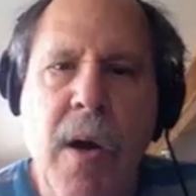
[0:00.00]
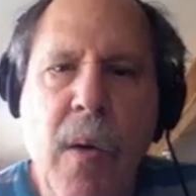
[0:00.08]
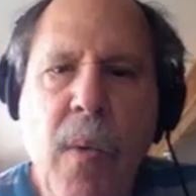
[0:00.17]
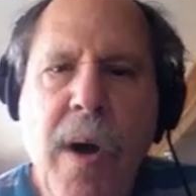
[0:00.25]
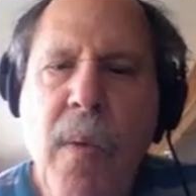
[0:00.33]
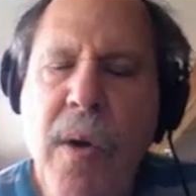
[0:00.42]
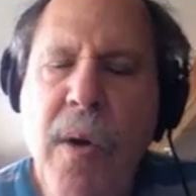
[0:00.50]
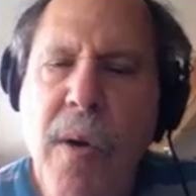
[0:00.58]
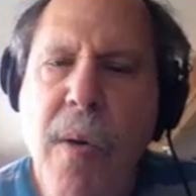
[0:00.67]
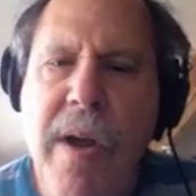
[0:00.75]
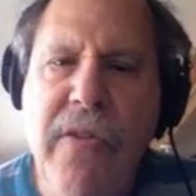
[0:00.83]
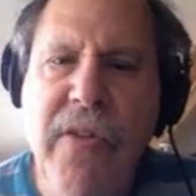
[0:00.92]
Well, what
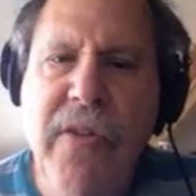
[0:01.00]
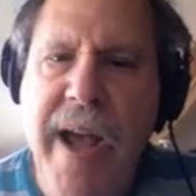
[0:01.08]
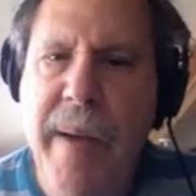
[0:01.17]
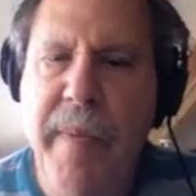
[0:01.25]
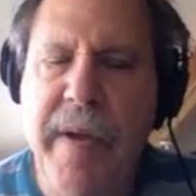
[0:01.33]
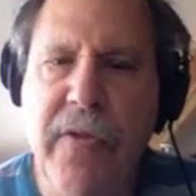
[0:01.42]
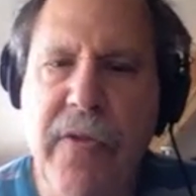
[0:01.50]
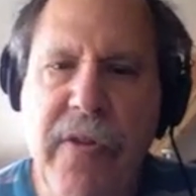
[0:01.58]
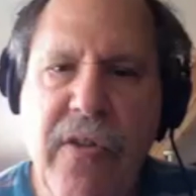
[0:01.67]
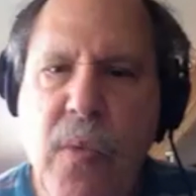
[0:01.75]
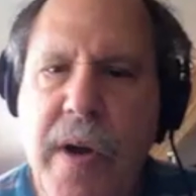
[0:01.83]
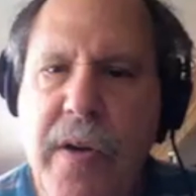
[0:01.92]
always happens
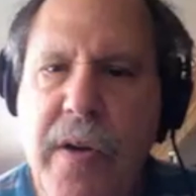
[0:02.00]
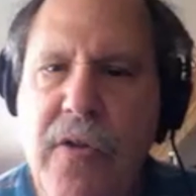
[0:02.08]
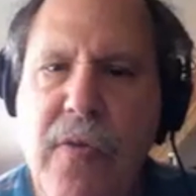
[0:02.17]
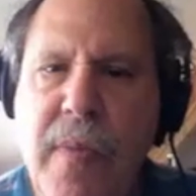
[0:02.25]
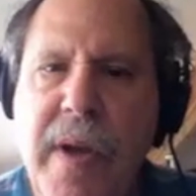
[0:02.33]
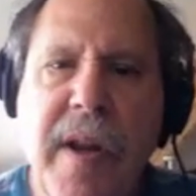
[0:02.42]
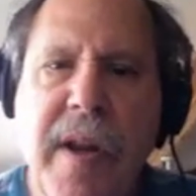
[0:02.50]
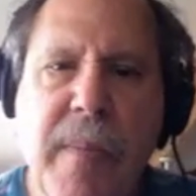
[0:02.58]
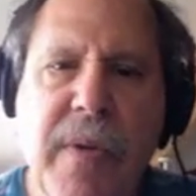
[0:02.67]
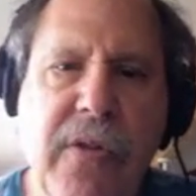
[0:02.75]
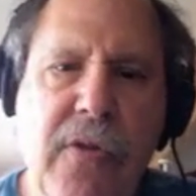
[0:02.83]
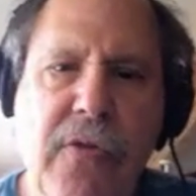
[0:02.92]
is when a new
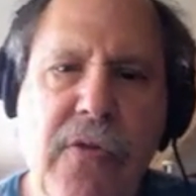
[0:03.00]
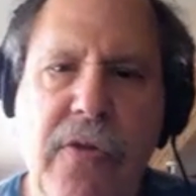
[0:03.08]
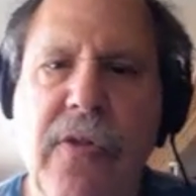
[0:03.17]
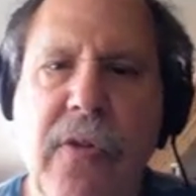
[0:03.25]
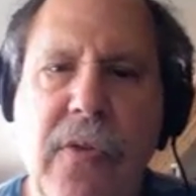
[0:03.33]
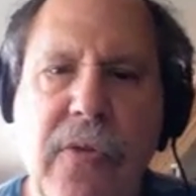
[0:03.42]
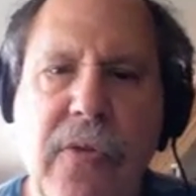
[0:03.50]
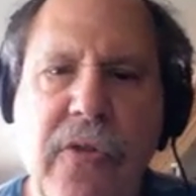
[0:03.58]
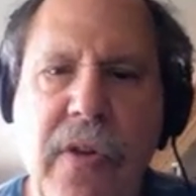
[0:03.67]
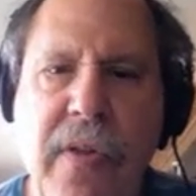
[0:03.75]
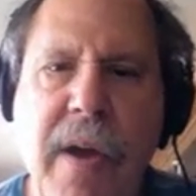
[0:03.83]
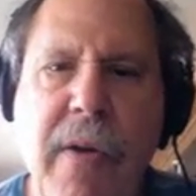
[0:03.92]
medium is introduced,
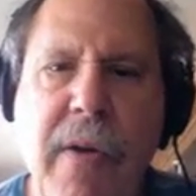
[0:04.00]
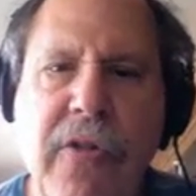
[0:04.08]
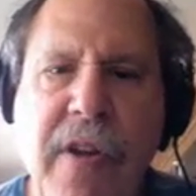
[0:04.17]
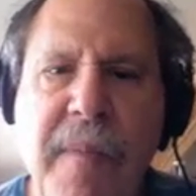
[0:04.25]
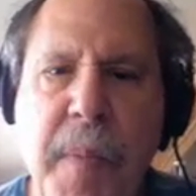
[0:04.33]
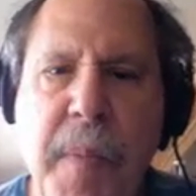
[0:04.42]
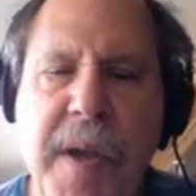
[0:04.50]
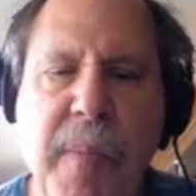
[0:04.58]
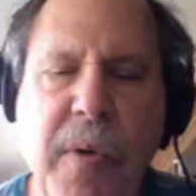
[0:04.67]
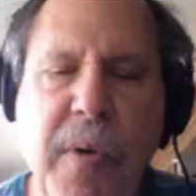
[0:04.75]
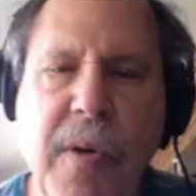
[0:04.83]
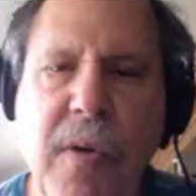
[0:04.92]
there are some
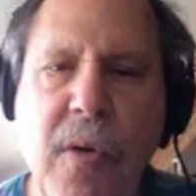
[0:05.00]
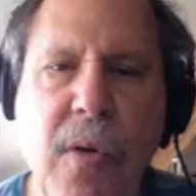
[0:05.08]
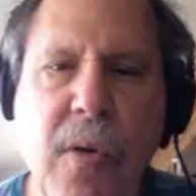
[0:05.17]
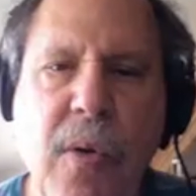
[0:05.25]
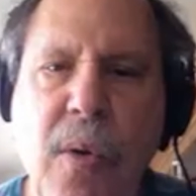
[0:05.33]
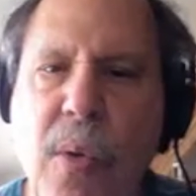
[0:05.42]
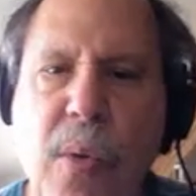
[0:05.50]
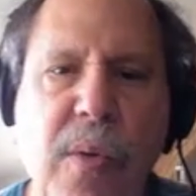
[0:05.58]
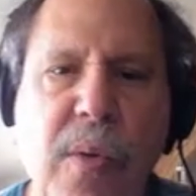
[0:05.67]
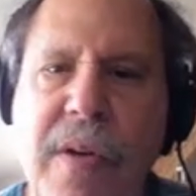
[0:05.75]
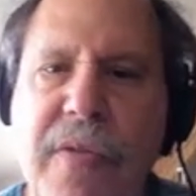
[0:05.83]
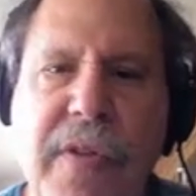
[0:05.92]
people
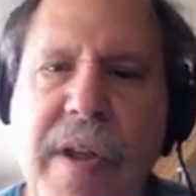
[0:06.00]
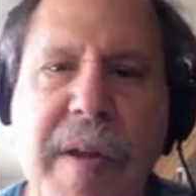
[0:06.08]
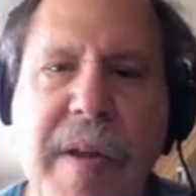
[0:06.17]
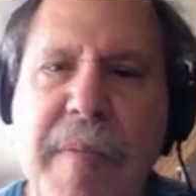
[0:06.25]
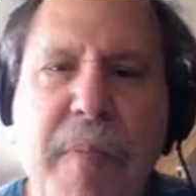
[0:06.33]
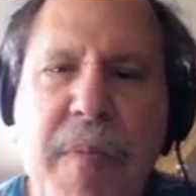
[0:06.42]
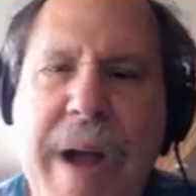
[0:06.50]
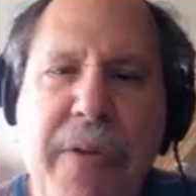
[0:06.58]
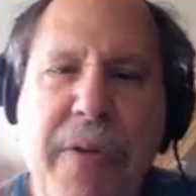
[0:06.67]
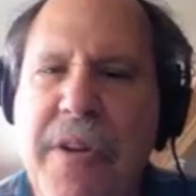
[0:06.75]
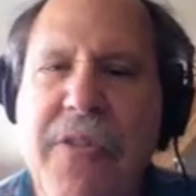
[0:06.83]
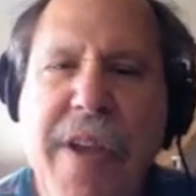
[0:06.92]
who, I
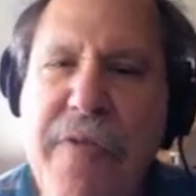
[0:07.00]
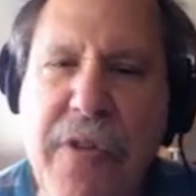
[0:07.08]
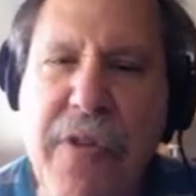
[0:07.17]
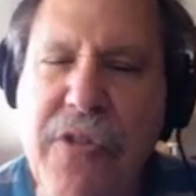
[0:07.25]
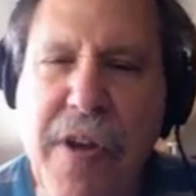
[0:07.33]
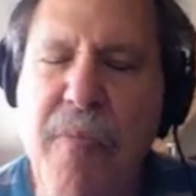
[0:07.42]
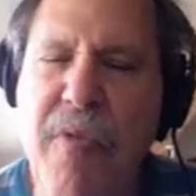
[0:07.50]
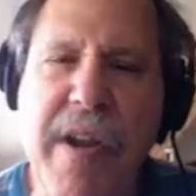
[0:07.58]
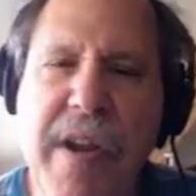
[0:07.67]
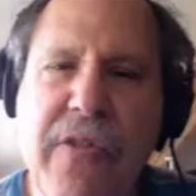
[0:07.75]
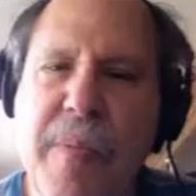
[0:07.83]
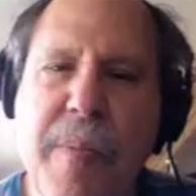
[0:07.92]
was going to say for some
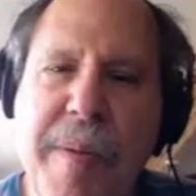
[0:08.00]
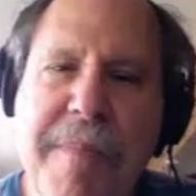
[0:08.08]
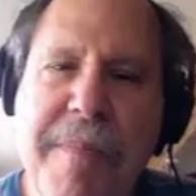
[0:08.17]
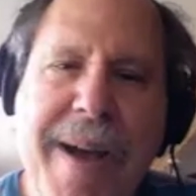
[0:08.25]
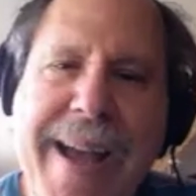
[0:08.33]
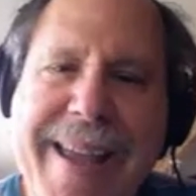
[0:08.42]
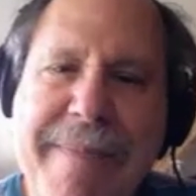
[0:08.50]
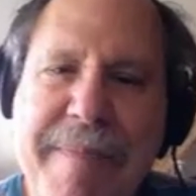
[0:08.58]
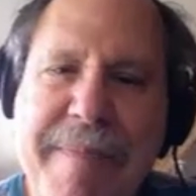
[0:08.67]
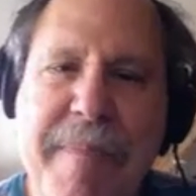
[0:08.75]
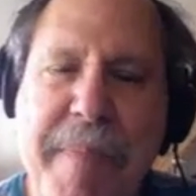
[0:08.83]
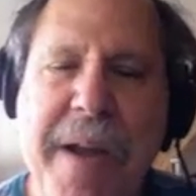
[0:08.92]
reason, but my
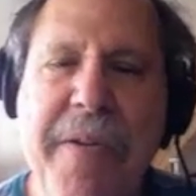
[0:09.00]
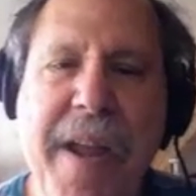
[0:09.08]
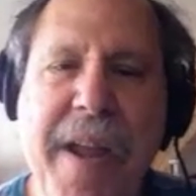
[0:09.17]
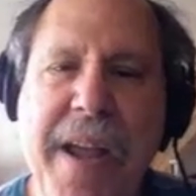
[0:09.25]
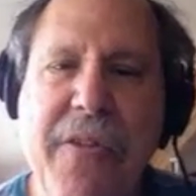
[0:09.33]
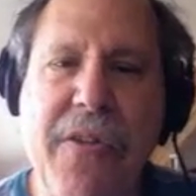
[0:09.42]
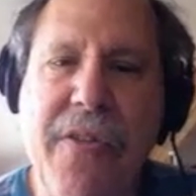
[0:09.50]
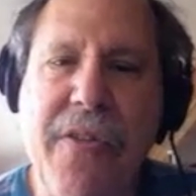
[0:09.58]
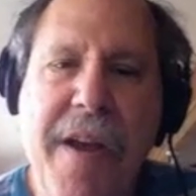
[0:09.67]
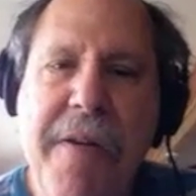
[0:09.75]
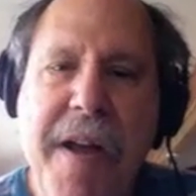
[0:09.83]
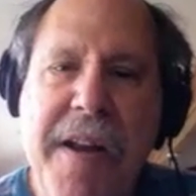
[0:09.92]
better guess is
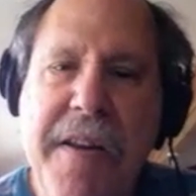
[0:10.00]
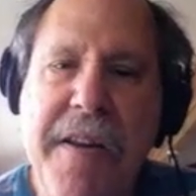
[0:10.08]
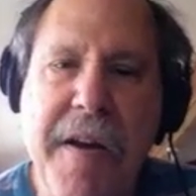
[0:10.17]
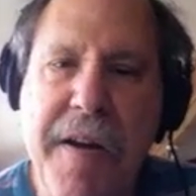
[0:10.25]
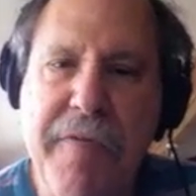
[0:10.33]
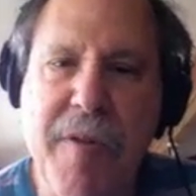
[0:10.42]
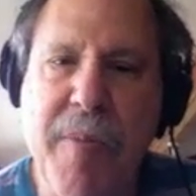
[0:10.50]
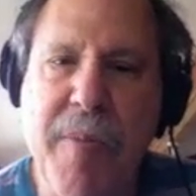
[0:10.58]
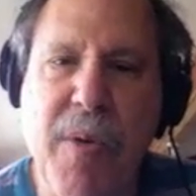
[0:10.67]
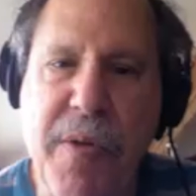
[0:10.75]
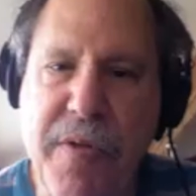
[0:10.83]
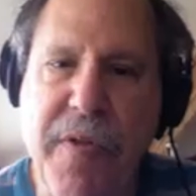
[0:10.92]
they're not
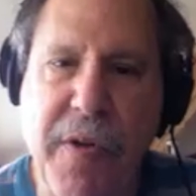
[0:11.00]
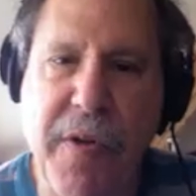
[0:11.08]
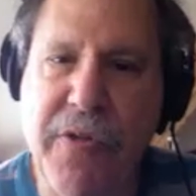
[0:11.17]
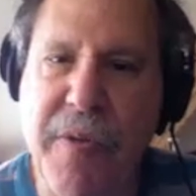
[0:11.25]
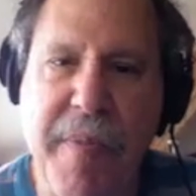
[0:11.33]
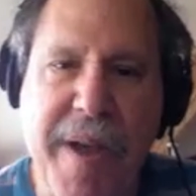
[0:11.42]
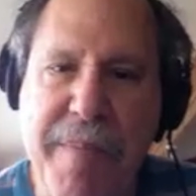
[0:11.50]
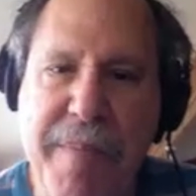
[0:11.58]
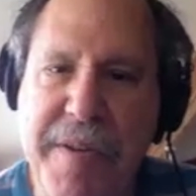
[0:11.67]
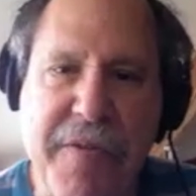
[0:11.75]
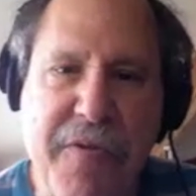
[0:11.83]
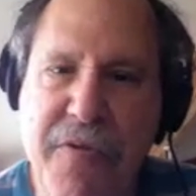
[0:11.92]
comfortable with the First
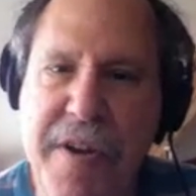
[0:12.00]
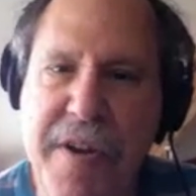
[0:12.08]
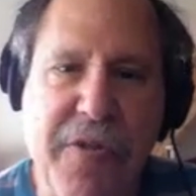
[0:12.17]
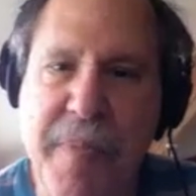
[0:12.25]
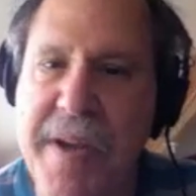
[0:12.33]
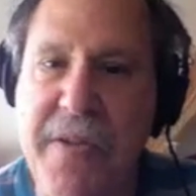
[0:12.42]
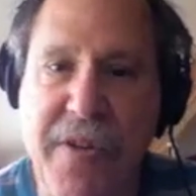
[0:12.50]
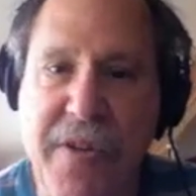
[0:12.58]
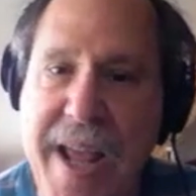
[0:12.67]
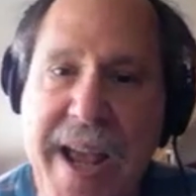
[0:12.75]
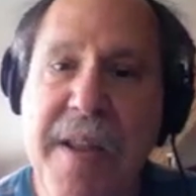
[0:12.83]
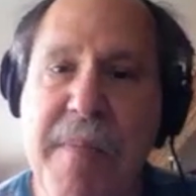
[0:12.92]
Amendment and free speech
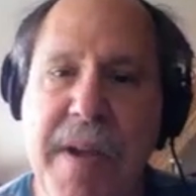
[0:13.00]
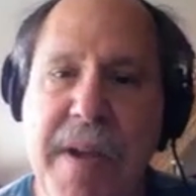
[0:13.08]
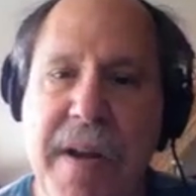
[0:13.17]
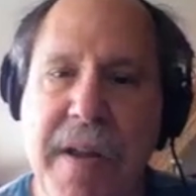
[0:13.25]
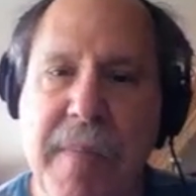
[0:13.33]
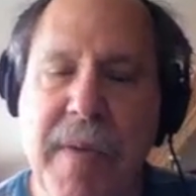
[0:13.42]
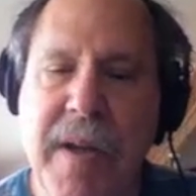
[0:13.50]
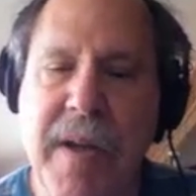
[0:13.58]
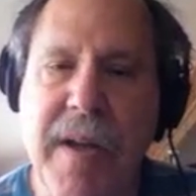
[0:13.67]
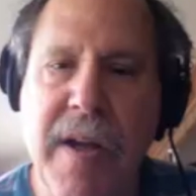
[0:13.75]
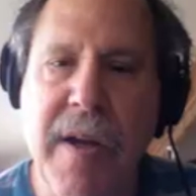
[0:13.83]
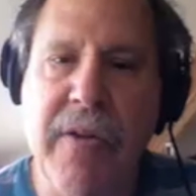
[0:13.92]
in any medium. Mm-hmm.